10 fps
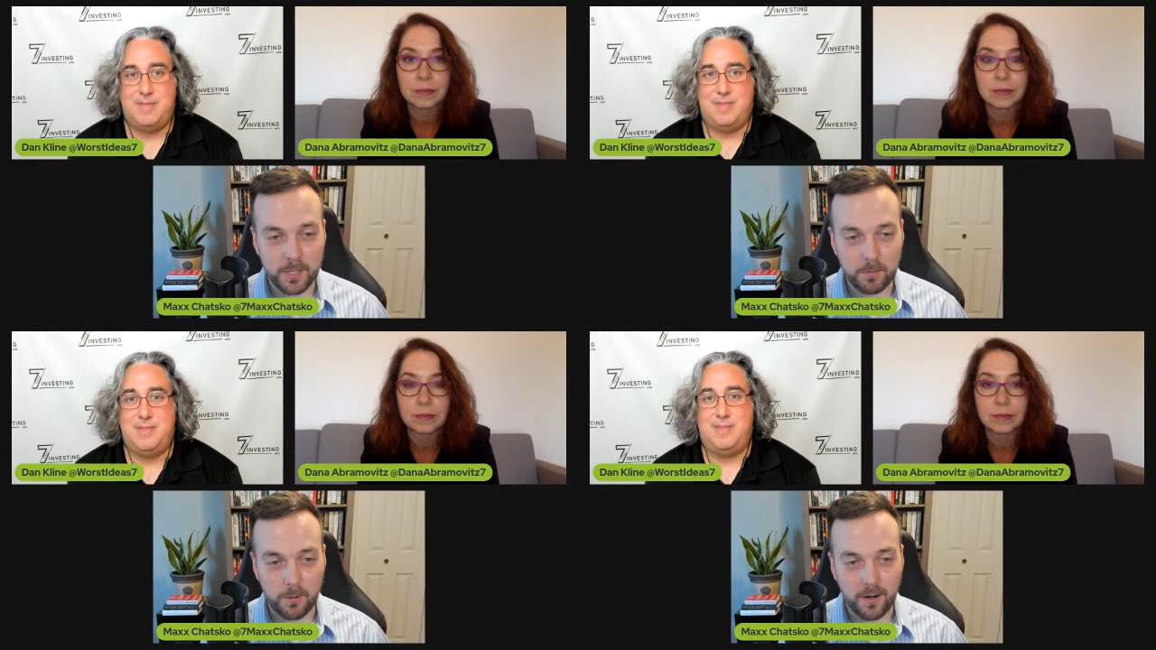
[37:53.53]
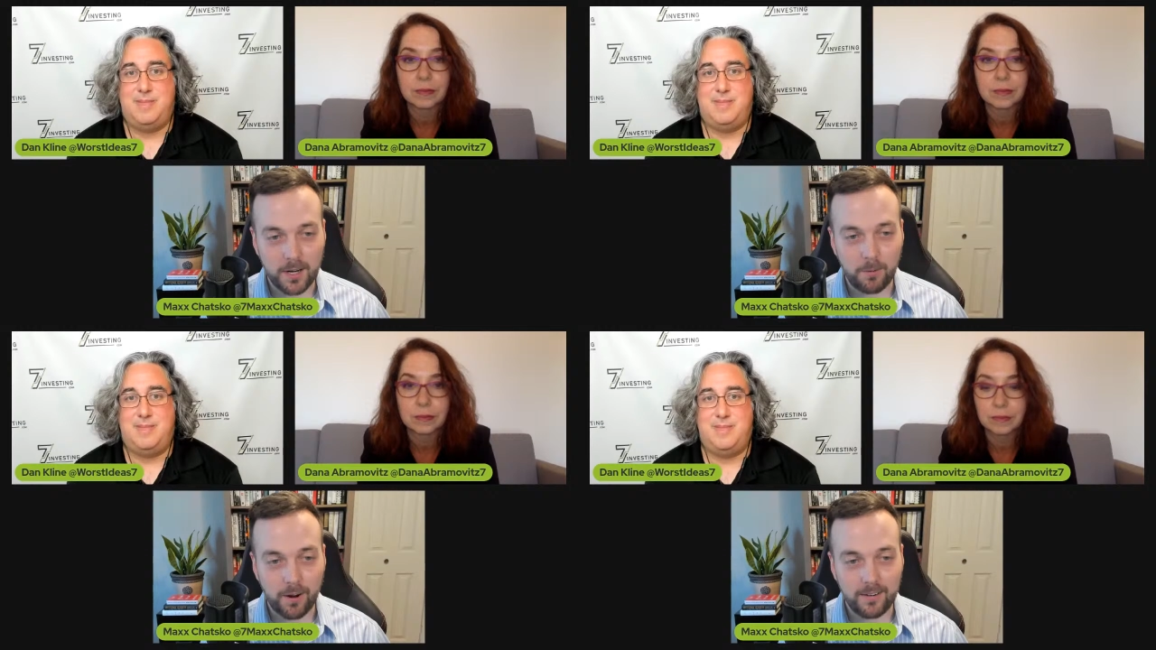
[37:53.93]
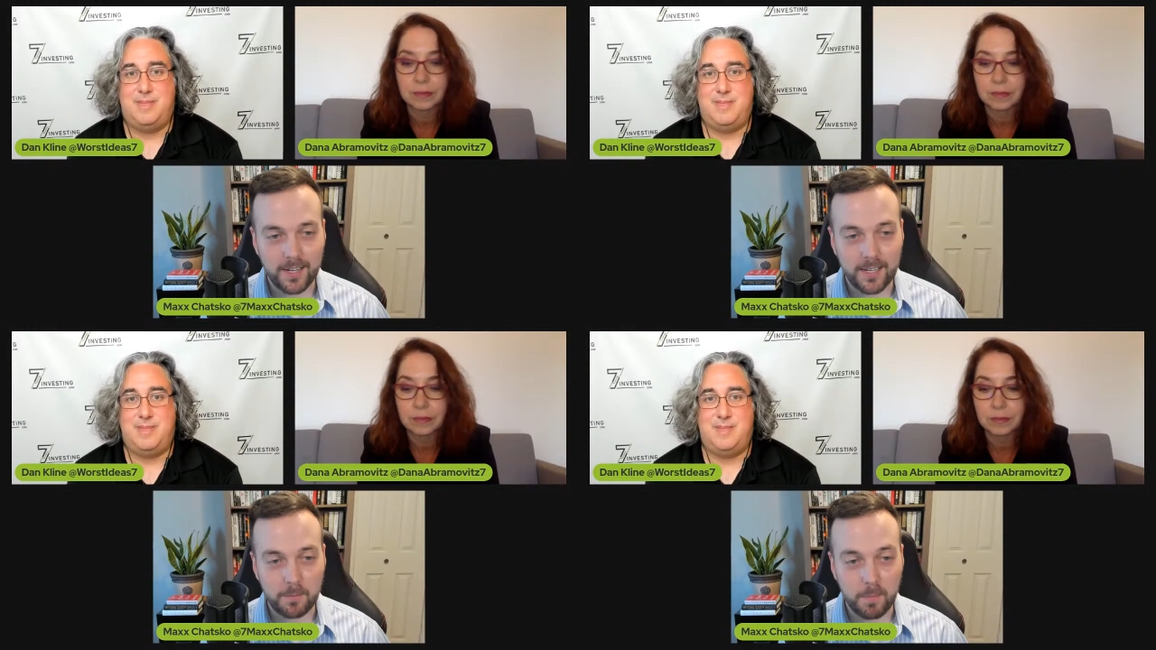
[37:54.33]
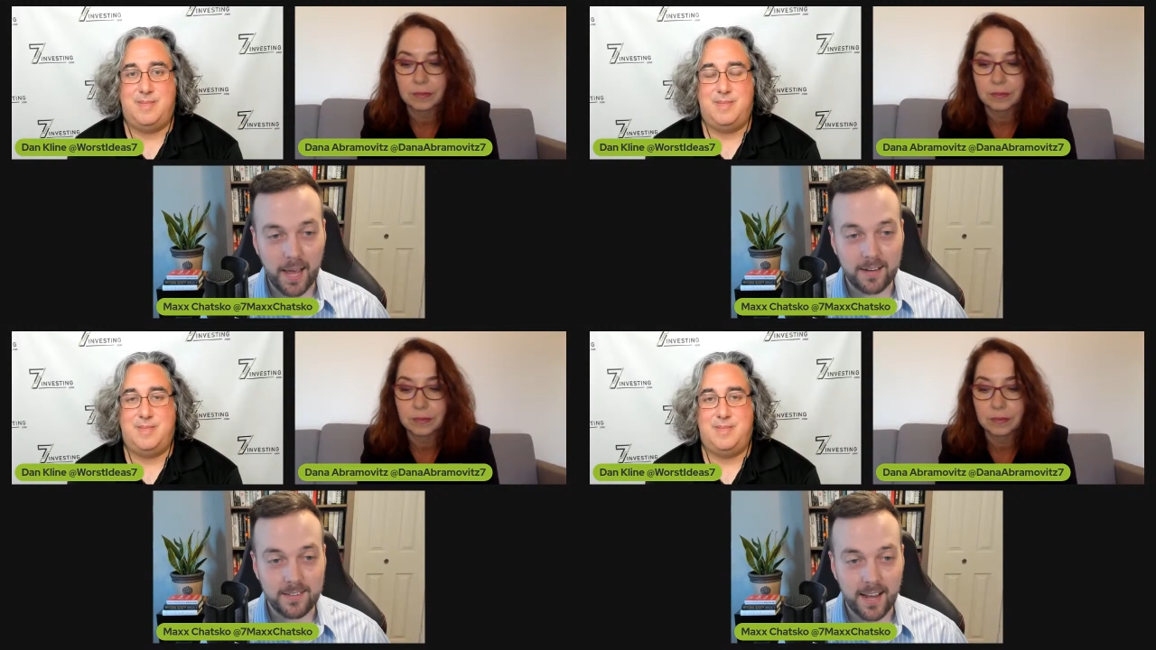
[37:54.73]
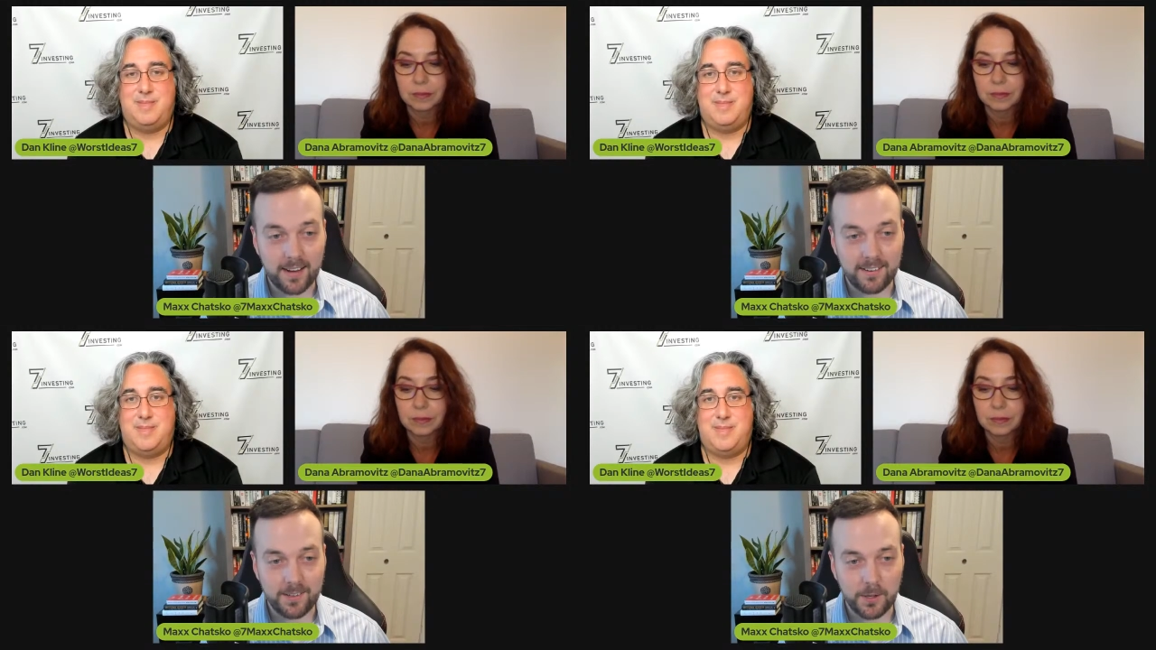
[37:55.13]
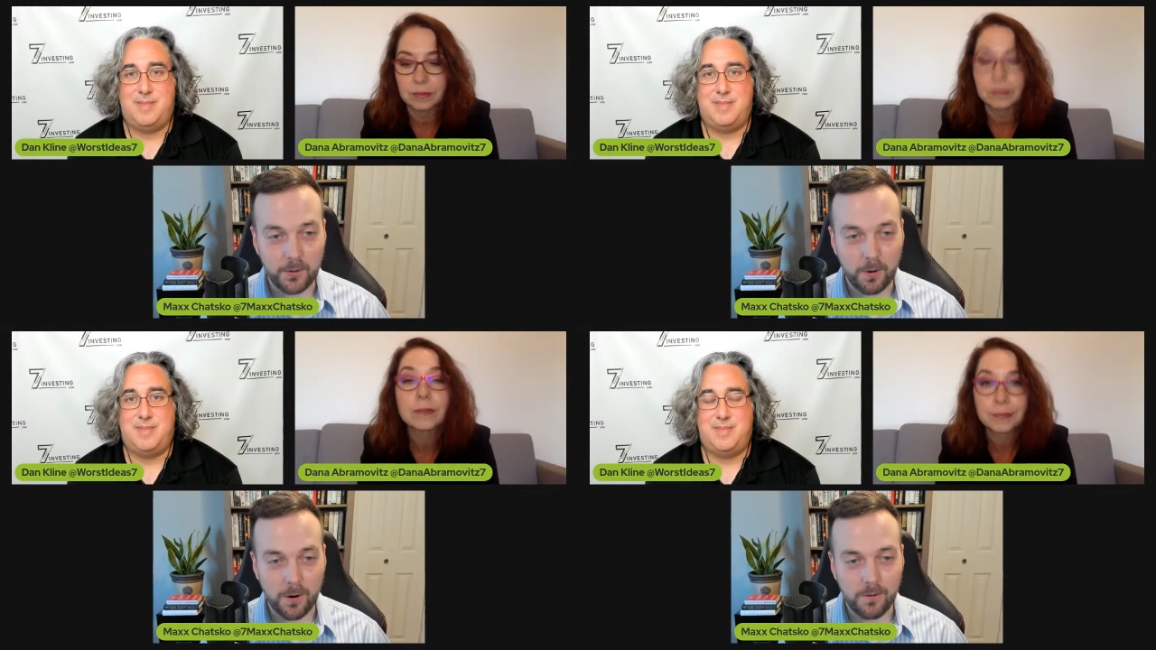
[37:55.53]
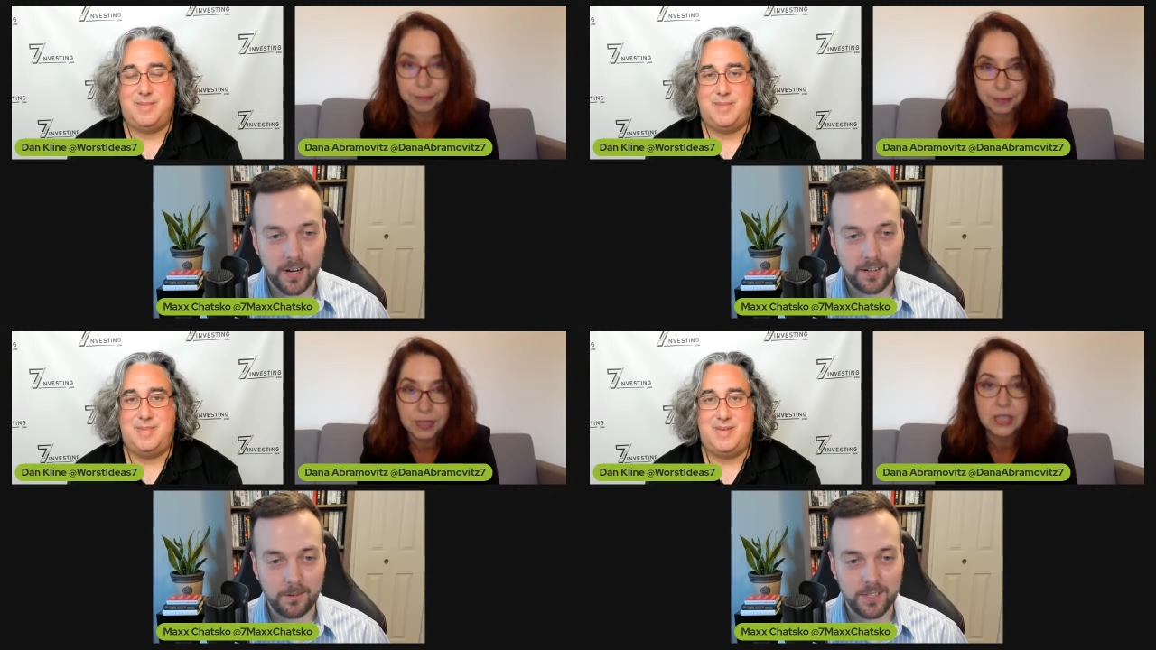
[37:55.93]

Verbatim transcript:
Speaker 1: people walking around getting bad data on their heart rate